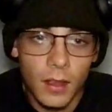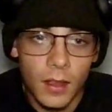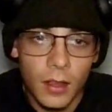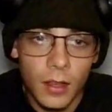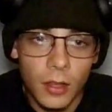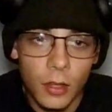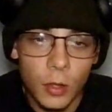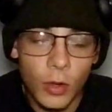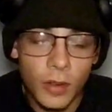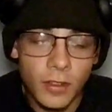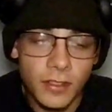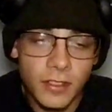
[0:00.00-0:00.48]

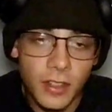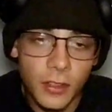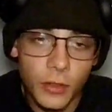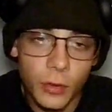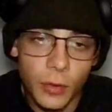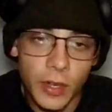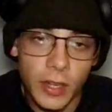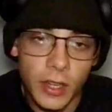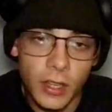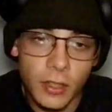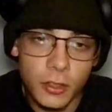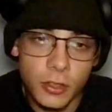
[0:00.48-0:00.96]
UFC
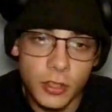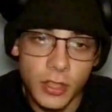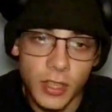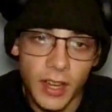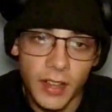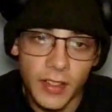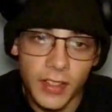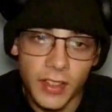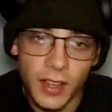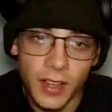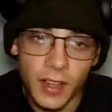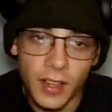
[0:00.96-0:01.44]
300.
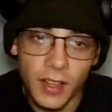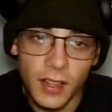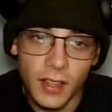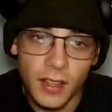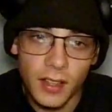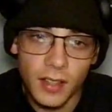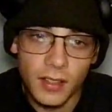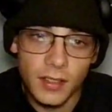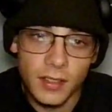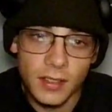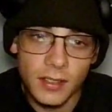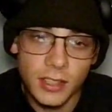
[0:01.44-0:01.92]
I think
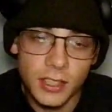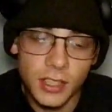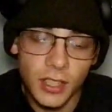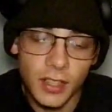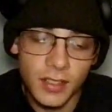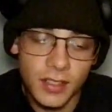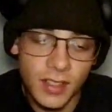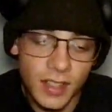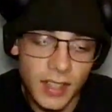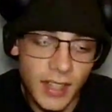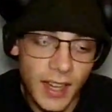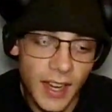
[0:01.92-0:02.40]

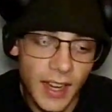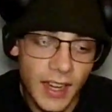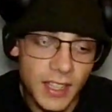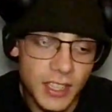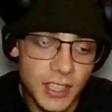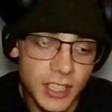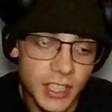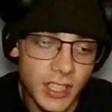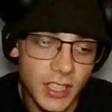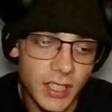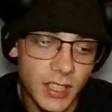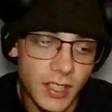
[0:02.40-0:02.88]
Justin
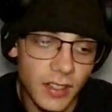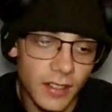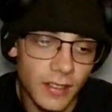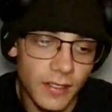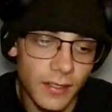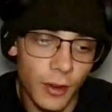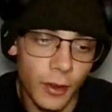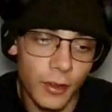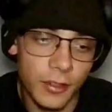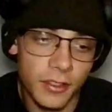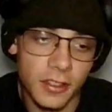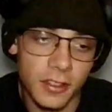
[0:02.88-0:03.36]
Gaethje
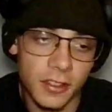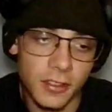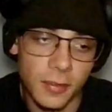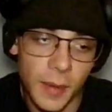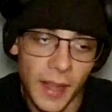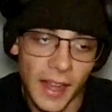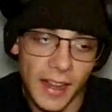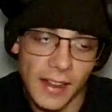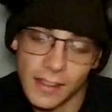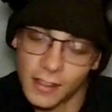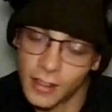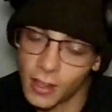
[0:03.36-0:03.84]
versus
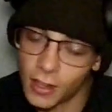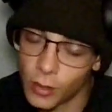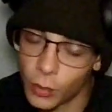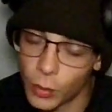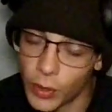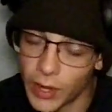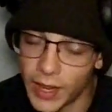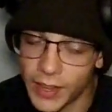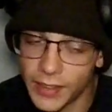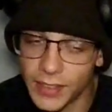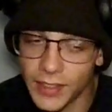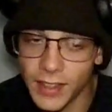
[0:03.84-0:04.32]
Max
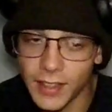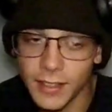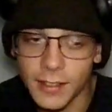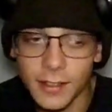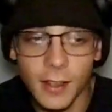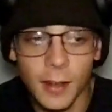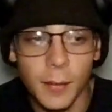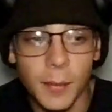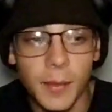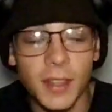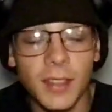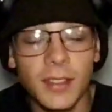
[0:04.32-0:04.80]
Holloway. I think it's
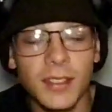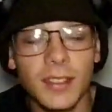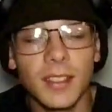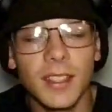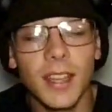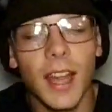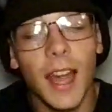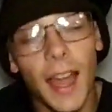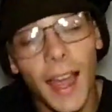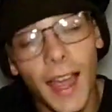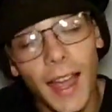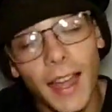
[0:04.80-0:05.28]
gonna be
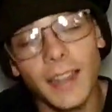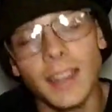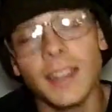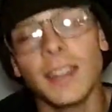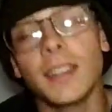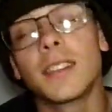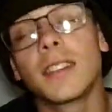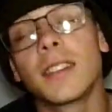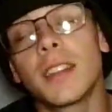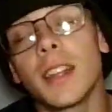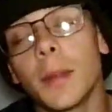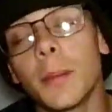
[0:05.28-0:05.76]
sad to
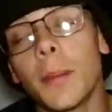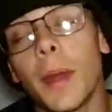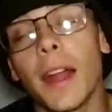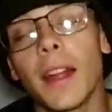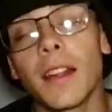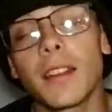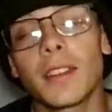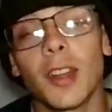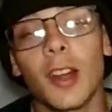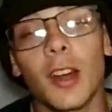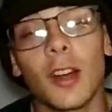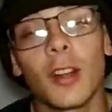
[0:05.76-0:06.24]
see
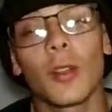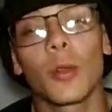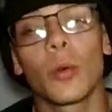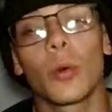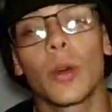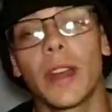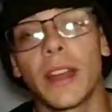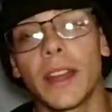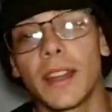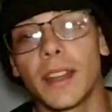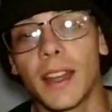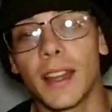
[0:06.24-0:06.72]
Max
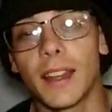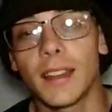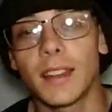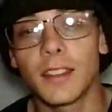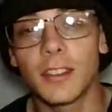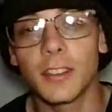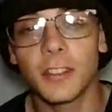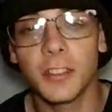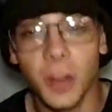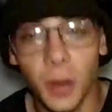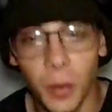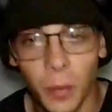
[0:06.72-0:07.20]
Holloway get
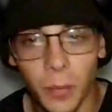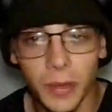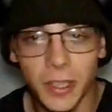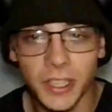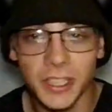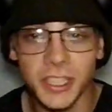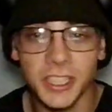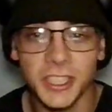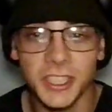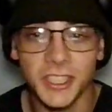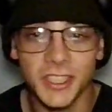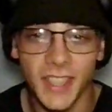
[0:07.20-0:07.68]
so
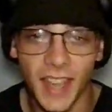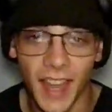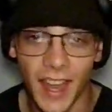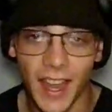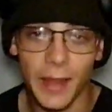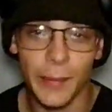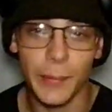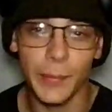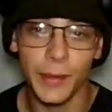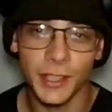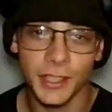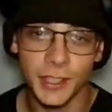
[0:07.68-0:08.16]
much
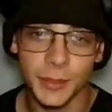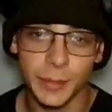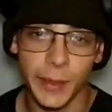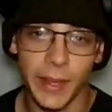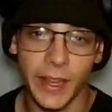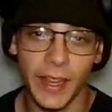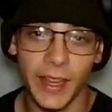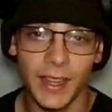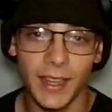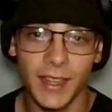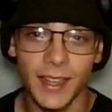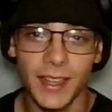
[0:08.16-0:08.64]
damage,
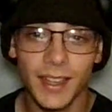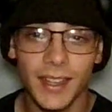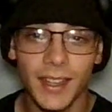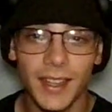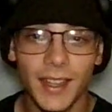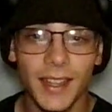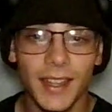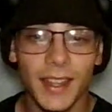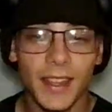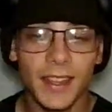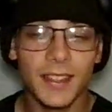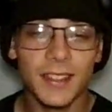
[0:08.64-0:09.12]
man.
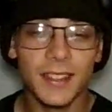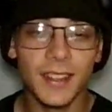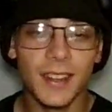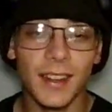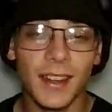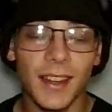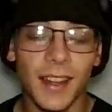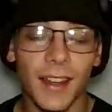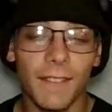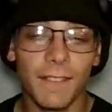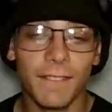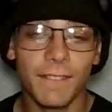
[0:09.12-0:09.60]
He's
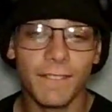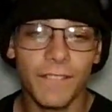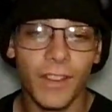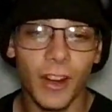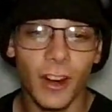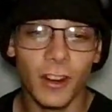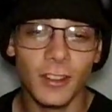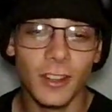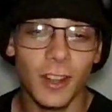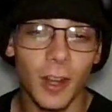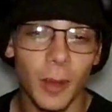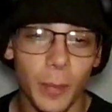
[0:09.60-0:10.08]
gonna get
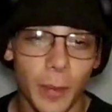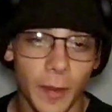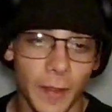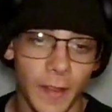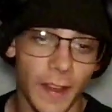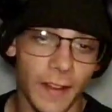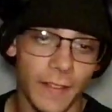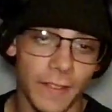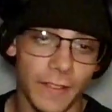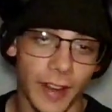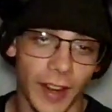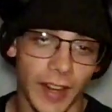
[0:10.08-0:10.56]
fucked up in
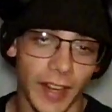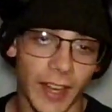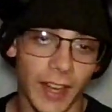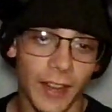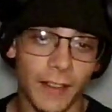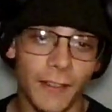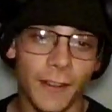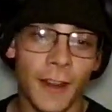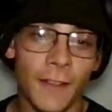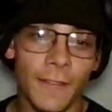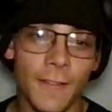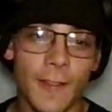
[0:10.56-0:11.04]
that fight.
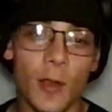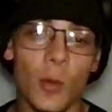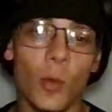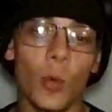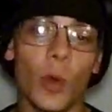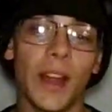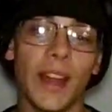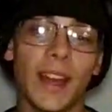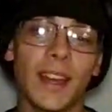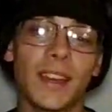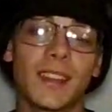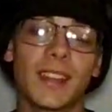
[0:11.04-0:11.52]
Even if he
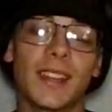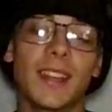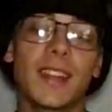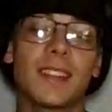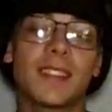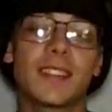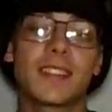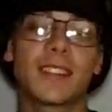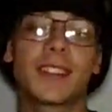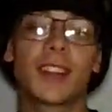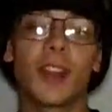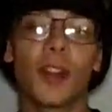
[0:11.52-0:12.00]
wins,
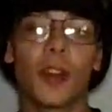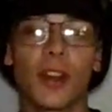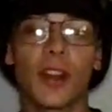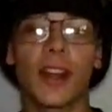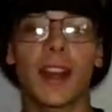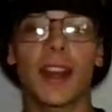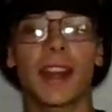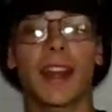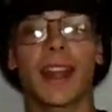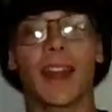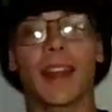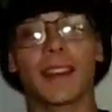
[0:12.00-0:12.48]
he's still
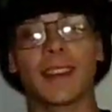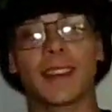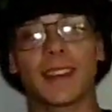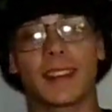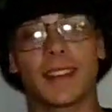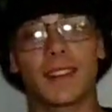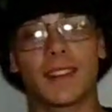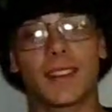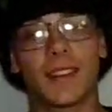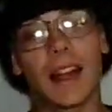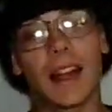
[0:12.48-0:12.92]
gonna get.